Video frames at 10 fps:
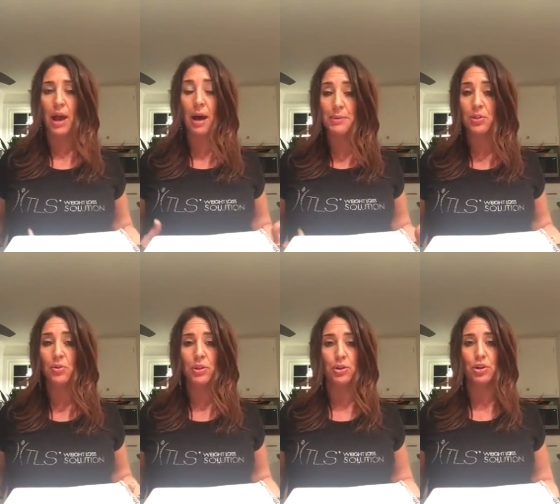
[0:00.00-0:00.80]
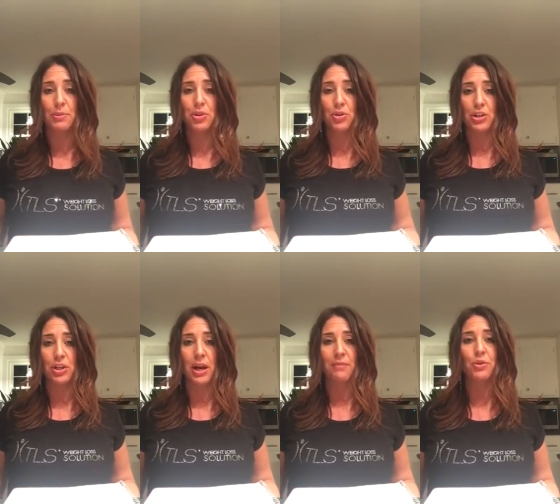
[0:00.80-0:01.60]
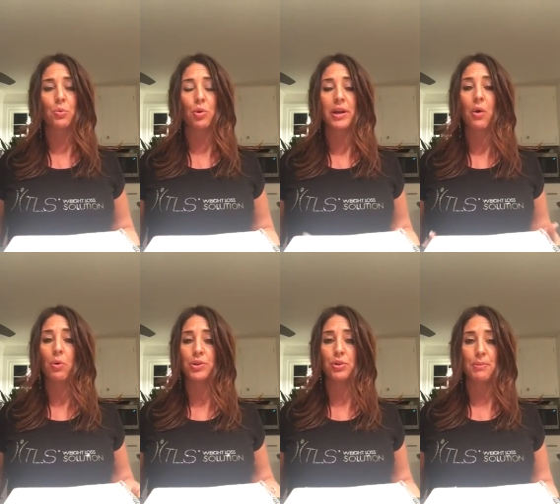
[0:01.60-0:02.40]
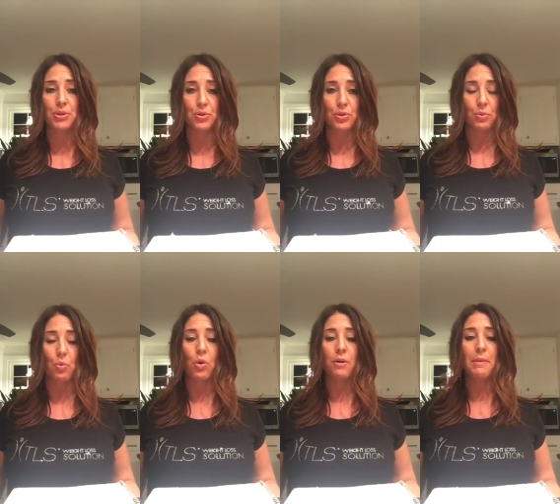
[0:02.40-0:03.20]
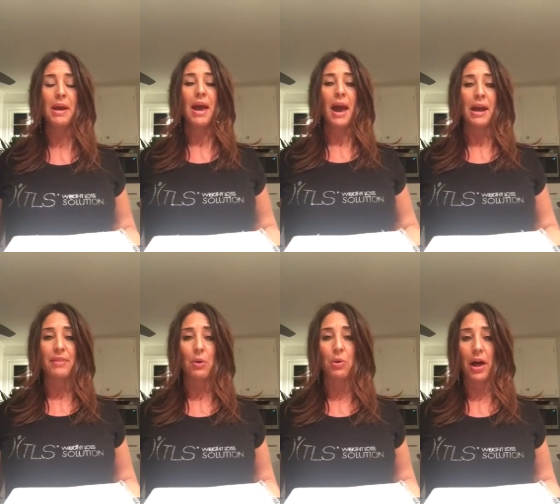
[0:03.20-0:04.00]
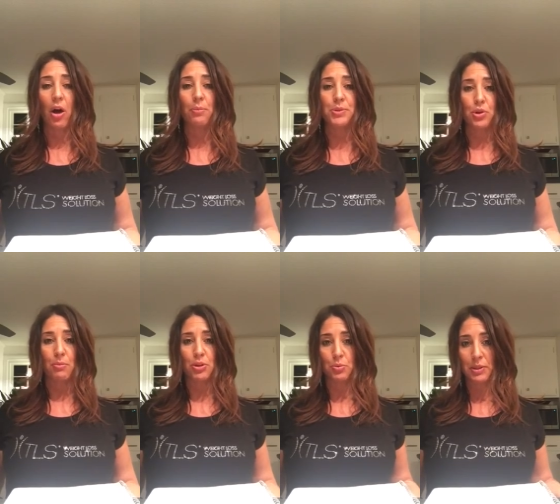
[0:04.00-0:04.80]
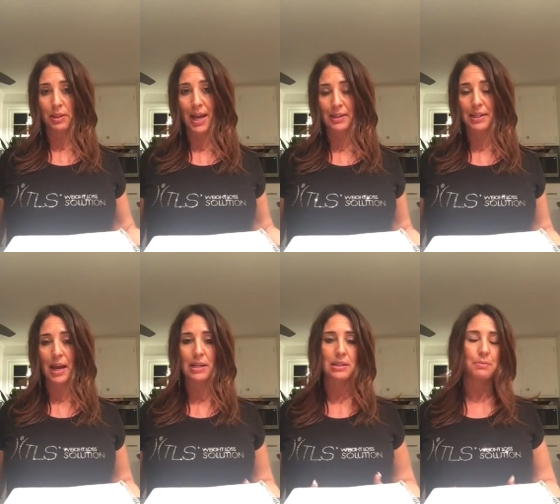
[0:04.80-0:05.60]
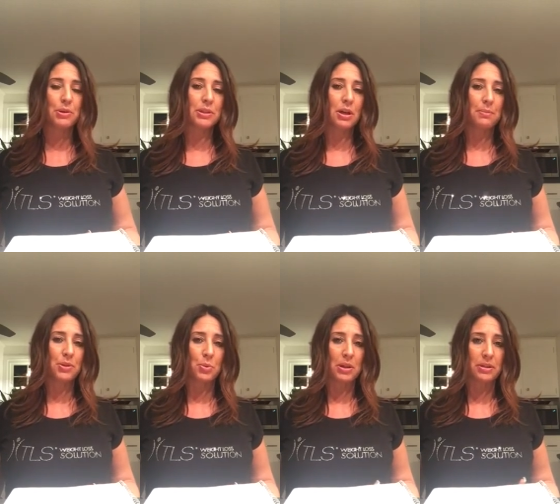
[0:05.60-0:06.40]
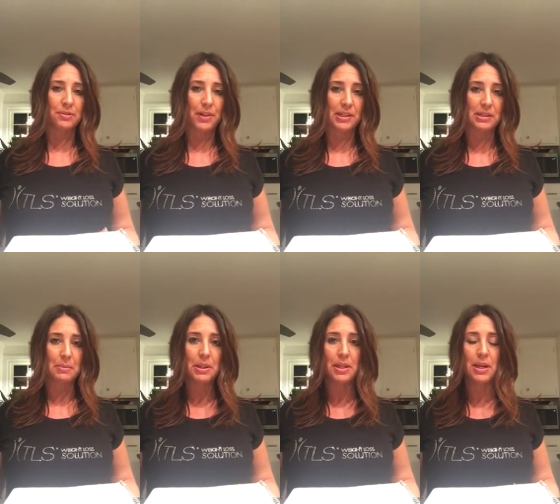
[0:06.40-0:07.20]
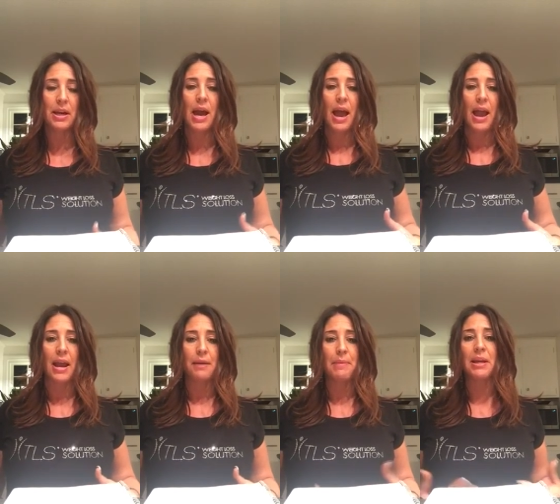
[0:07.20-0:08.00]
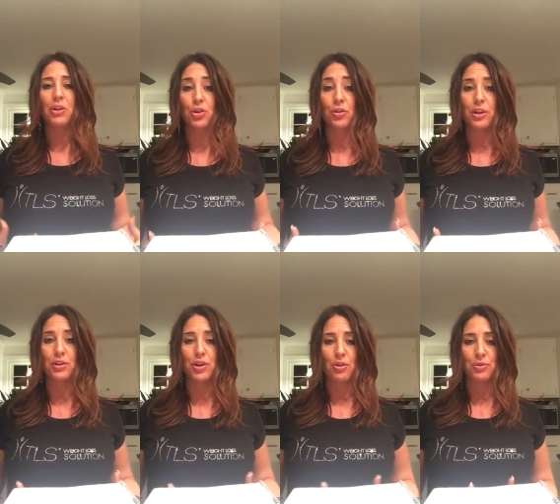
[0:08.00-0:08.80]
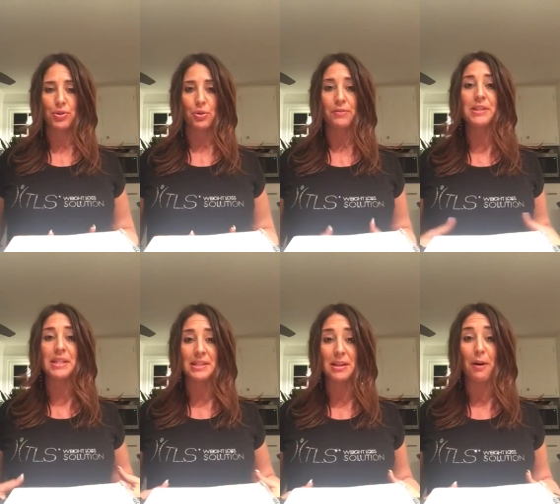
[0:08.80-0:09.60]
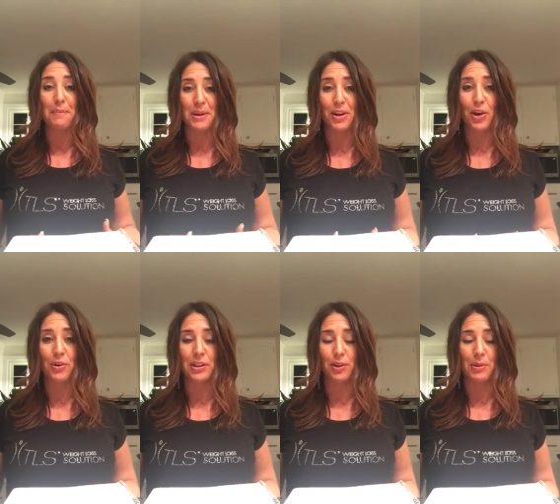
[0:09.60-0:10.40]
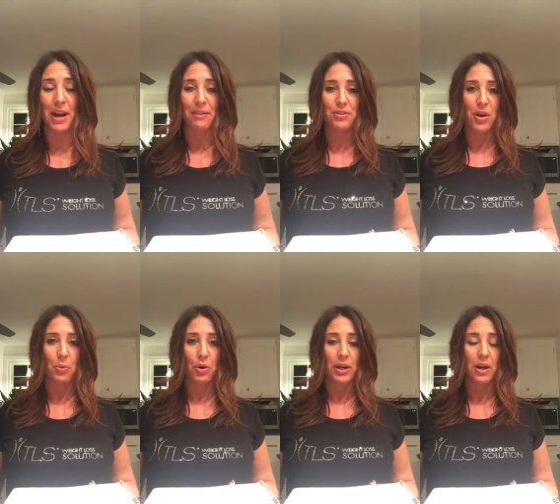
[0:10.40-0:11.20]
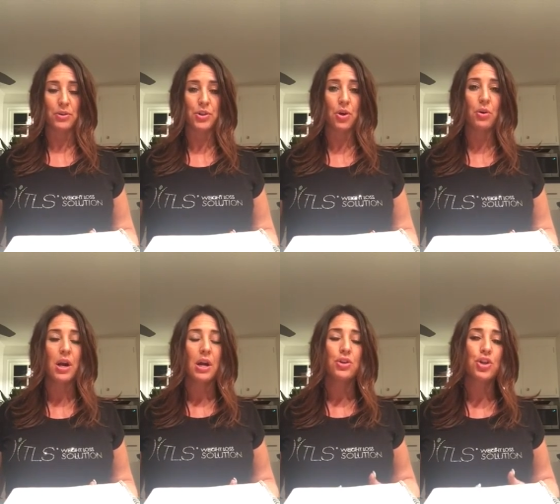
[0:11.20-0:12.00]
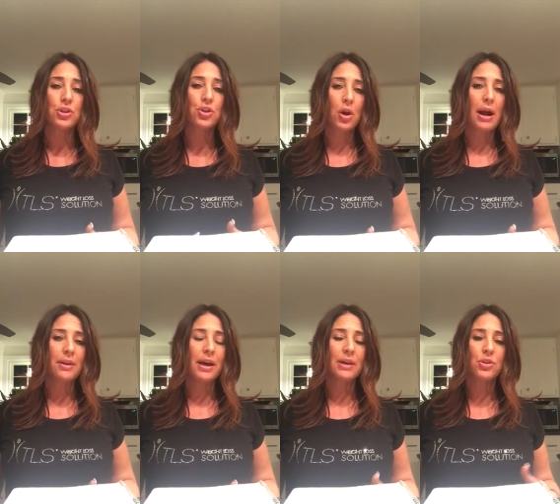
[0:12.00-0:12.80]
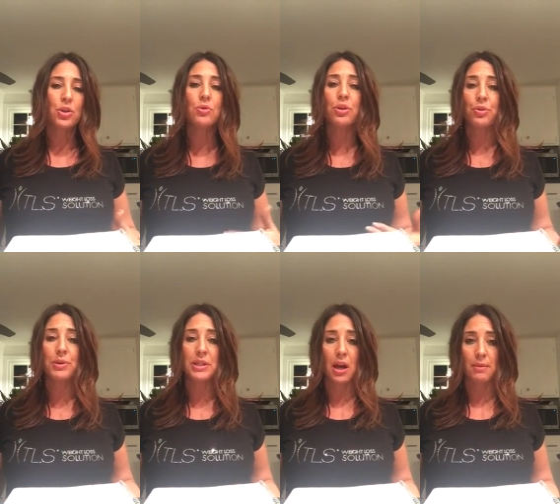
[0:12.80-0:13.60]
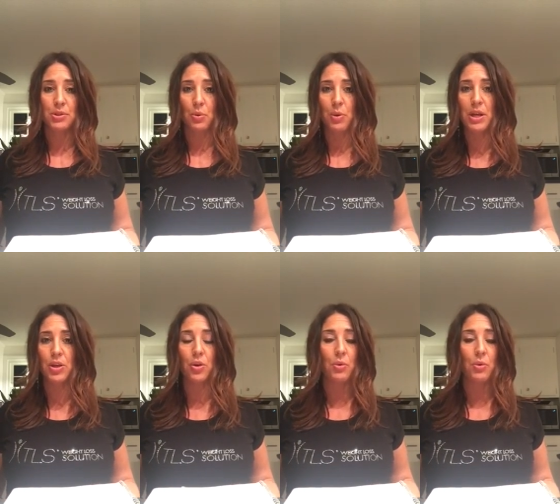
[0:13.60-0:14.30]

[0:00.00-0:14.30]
absolutely you should be stretching after a workout once your muscles are warm, and that will help so much with the lactic acid buildup as well as flexibility and making sure that you don't sort of seize up, a little bit after that workout. So just try that 2 to 3 times a week. You